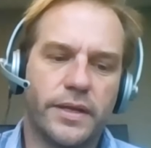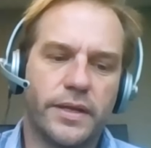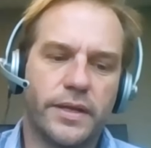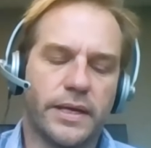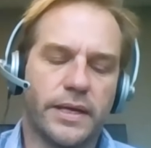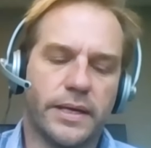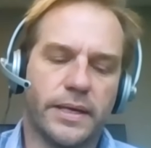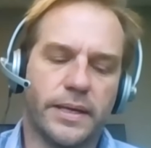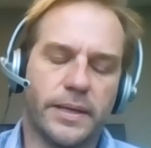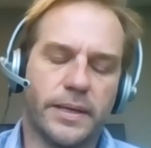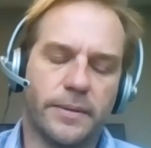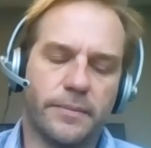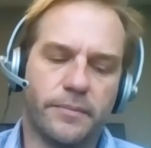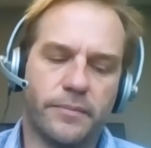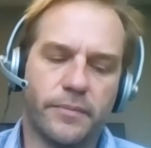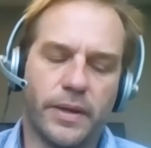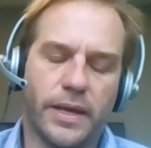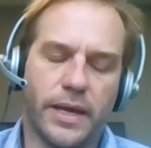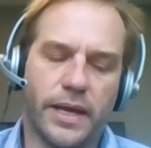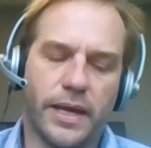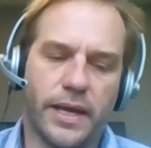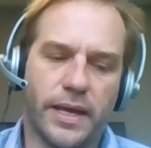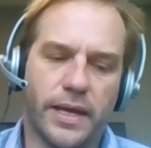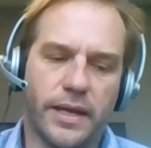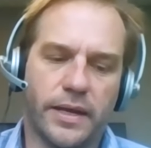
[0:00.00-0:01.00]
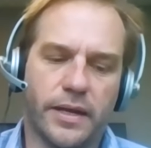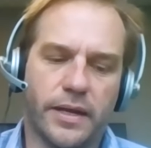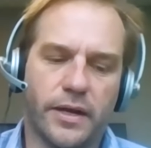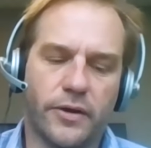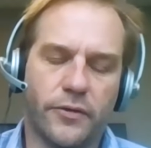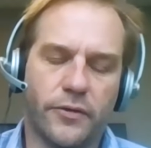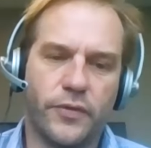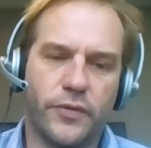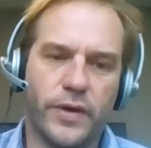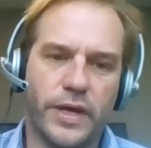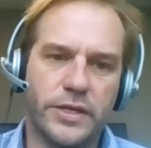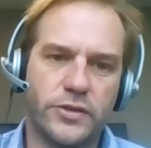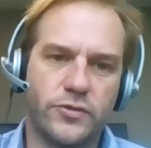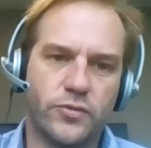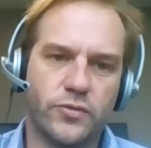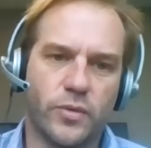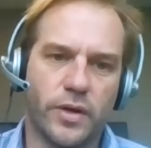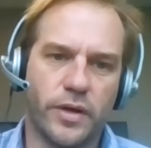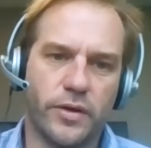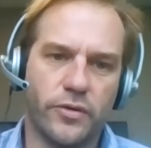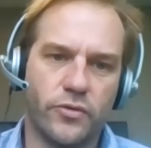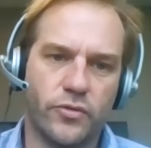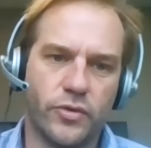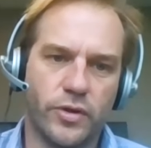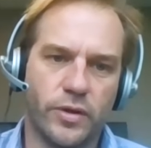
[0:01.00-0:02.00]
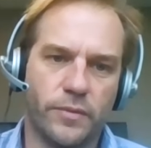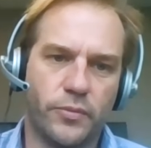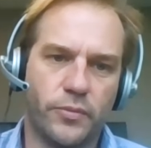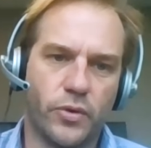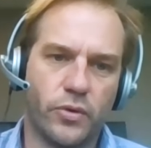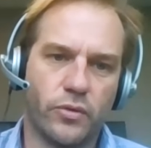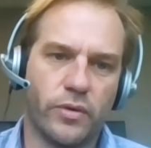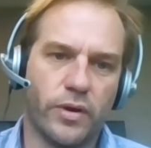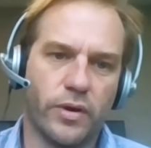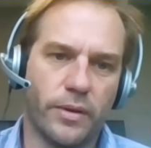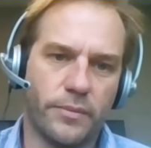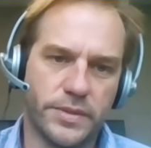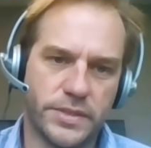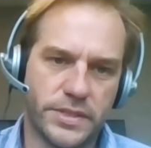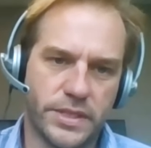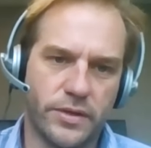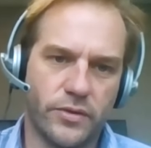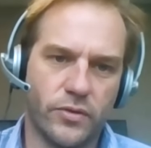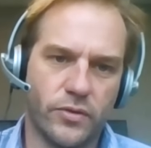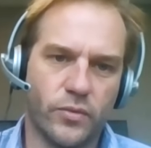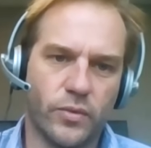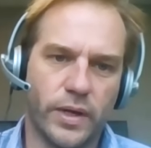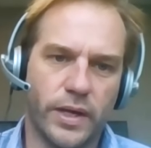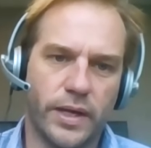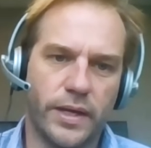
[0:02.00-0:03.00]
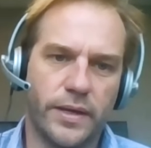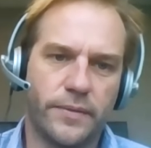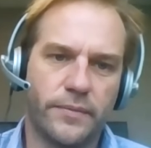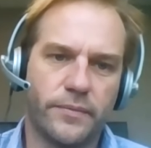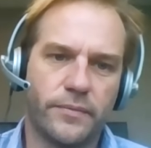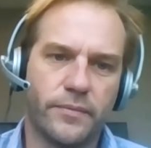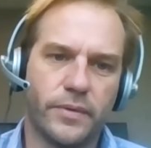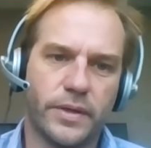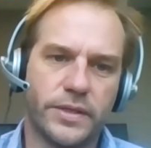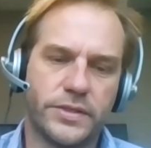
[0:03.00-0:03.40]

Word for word: Um, and phase one drill program is underway.